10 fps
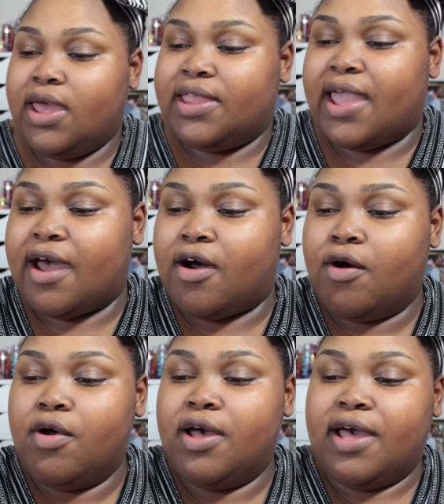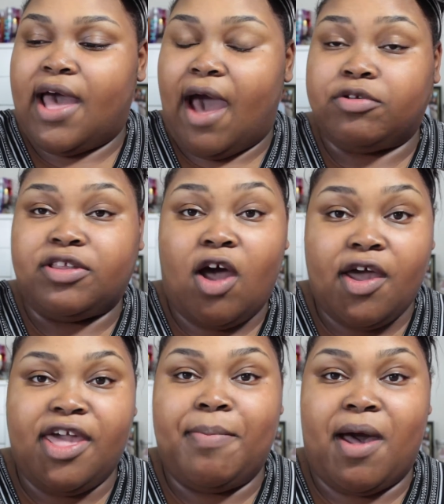Now, I was
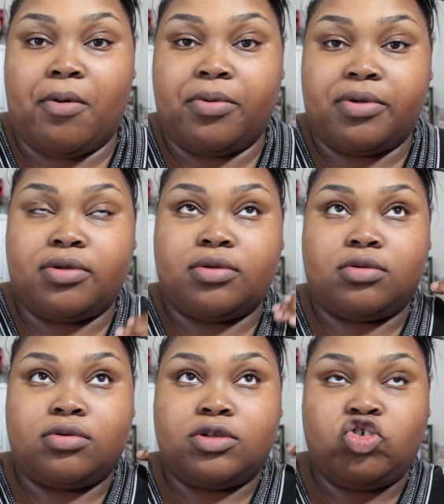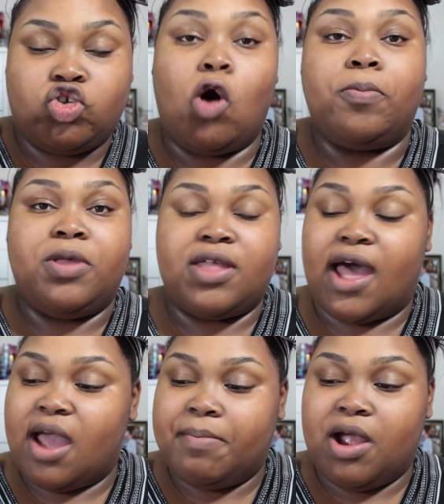talking about sculpting the
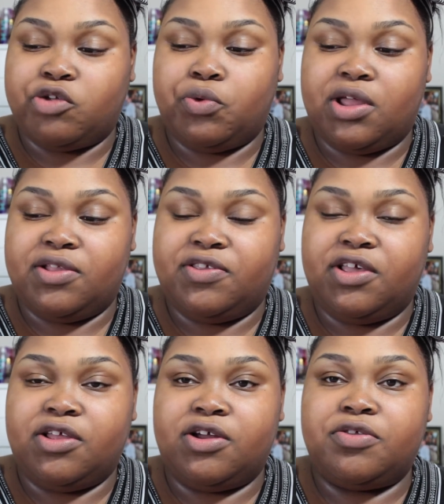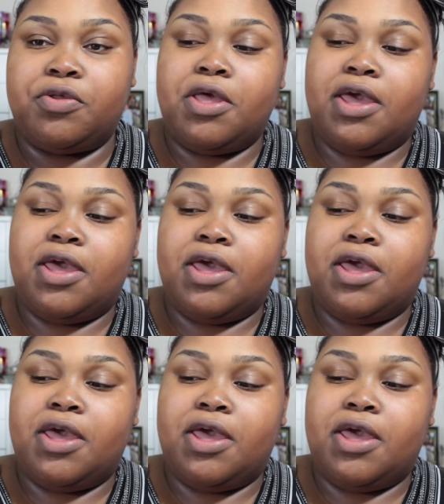eyebrows with concealers,